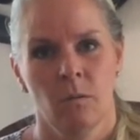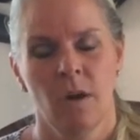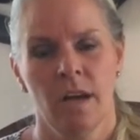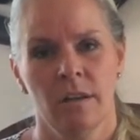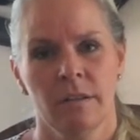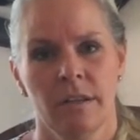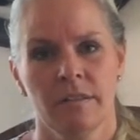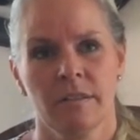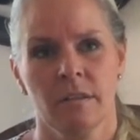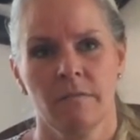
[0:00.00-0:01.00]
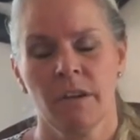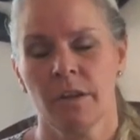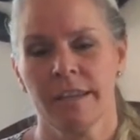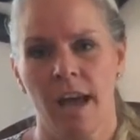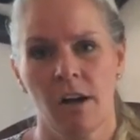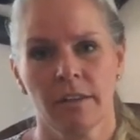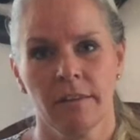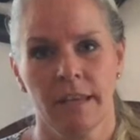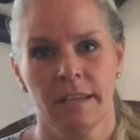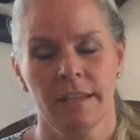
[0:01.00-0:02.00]
Well, it's very
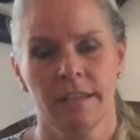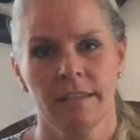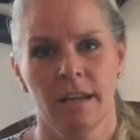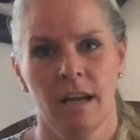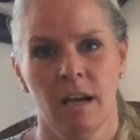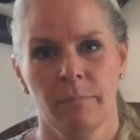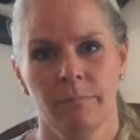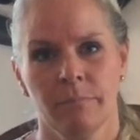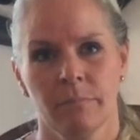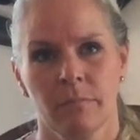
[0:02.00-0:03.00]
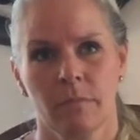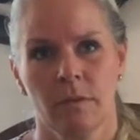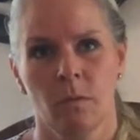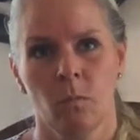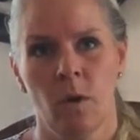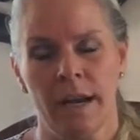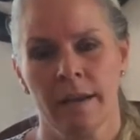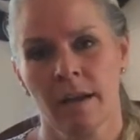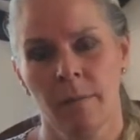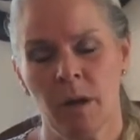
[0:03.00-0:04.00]
calculated. When I
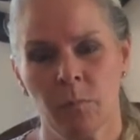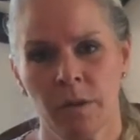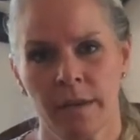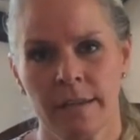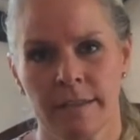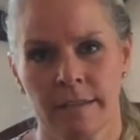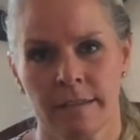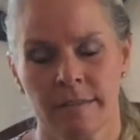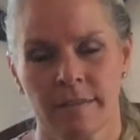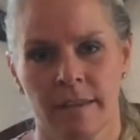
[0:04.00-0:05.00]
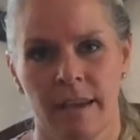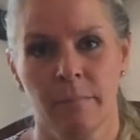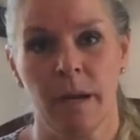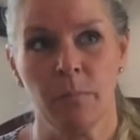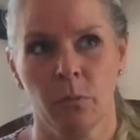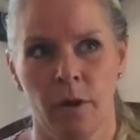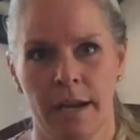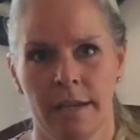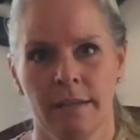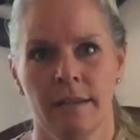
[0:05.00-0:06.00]
come up with ideas and my
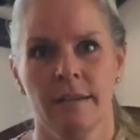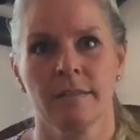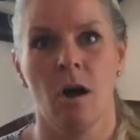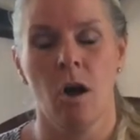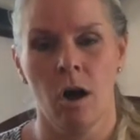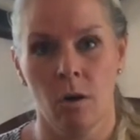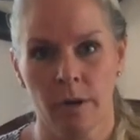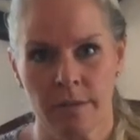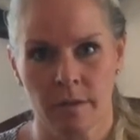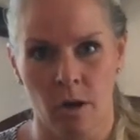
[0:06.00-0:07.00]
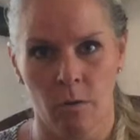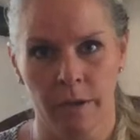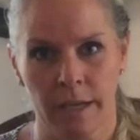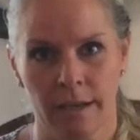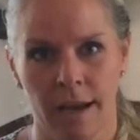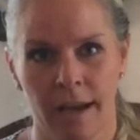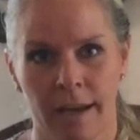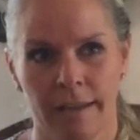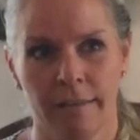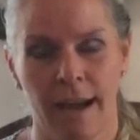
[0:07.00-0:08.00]
brain is always going,
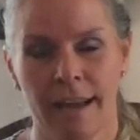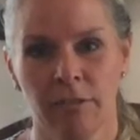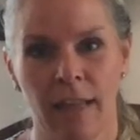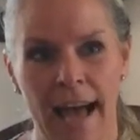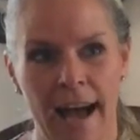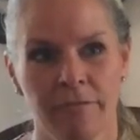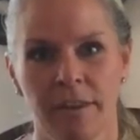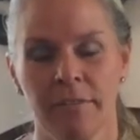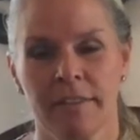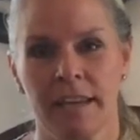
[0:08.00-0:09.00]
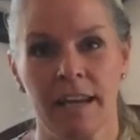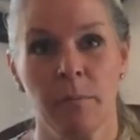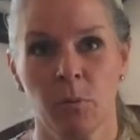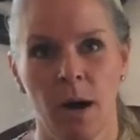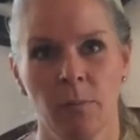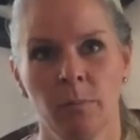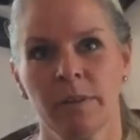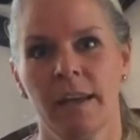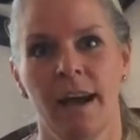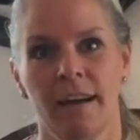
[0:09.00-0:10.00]
I laugh and think I
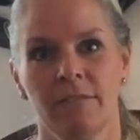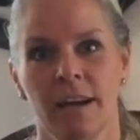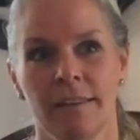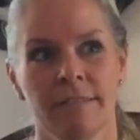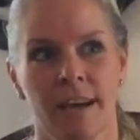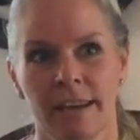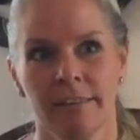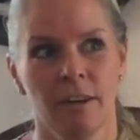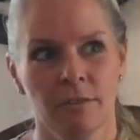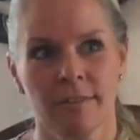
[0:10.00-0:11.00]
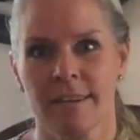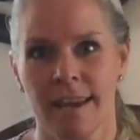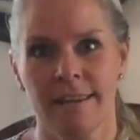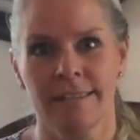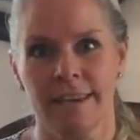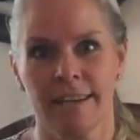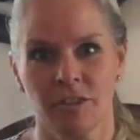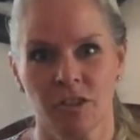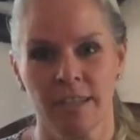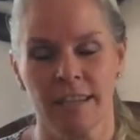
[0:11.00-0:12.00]
probably have undiagnosed
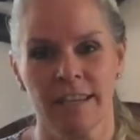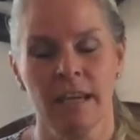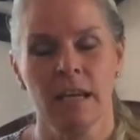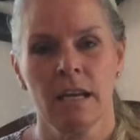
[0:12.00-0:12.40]
ADHD.